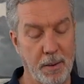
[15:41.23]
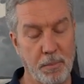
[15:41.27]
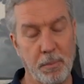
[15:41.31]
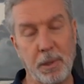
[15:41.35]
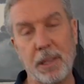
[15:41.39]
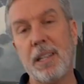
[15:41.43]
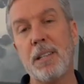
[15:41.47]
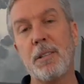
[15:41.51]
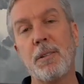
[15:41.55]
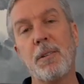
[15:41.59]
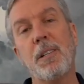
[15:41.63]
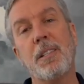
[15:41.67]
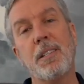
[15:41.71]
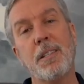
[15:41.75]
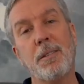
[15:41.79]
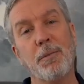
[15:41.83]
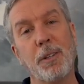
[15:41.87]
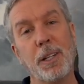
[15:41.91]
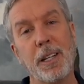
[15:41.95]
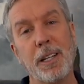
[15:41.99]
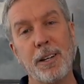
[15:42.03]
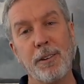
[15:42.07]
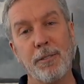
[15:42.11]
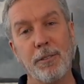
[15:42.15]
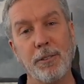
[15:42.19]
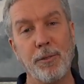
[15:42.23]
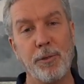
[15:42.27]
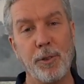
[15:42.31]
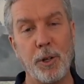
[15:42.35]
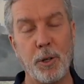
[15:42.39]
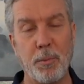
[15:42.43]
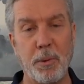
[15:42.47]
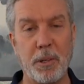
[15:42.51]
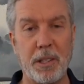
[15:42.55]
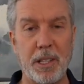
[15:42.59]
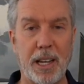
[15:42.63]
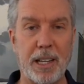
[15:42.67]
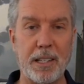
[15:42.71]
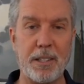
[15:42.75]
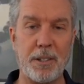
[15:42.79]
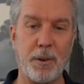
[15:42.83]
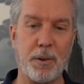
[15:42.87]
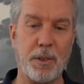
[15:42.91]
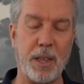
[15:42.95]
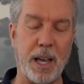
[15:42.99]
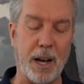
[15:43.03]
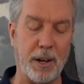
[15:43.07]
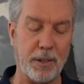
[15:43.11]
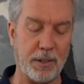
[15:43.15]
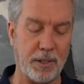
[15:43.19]
But this isn't really a review, but the
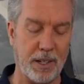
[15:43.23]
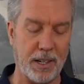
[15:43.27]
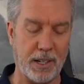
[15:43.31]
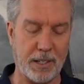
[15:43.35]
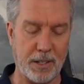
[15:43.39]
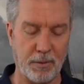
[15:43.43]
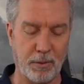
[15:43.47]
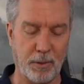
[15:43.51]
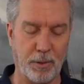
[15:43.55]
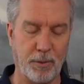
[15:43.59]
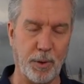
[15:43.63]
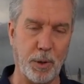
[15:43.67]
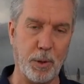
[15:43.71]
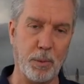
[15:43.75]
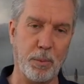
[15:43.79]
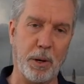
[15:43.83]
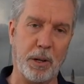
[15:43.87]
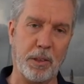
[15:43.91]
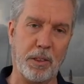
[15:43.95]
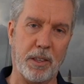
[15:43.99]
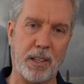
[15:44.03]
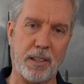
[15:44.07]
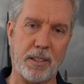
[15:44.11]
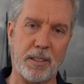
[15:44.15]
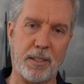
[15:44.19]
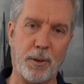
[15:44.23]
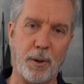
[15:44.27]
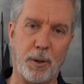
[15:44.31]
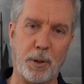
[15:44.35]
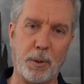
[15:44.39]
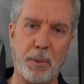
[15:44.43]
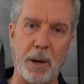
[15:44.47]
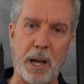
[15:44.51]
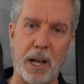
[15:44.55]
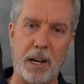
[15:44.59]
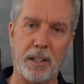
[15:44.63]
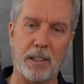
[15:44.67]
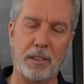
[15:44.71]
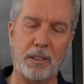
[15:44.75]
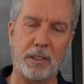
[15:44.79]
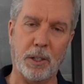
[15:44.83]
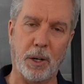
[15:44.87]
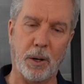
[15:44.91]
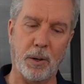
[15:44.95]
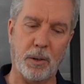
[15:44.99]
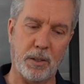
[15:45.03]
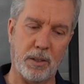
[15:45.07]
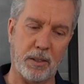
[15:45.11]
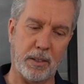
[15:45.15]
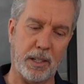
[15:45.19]
S2000, it's a review, but this solar panel.
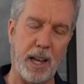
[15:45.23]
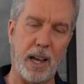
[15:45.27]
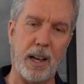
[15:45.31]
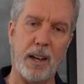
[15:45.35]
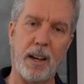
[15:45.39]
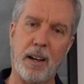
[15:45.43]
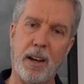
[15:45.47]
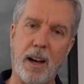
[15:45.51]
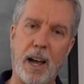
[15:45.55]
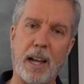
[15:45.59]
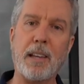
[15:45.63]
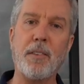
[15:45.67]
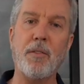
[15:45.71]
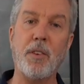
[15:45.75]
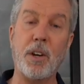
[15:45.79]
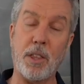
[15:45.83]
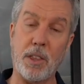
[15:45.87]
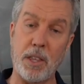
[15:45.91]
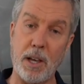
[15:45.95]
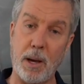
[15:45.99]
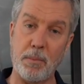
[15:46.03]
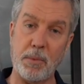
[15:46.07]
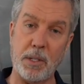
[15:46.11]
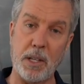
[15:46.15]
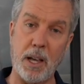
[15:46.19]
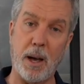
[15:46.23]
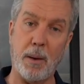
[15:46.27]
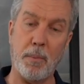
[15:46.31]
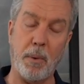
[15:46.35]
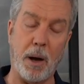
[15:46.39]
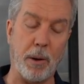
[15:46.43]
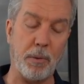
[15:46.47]
So yeah, I give it a thumbs up.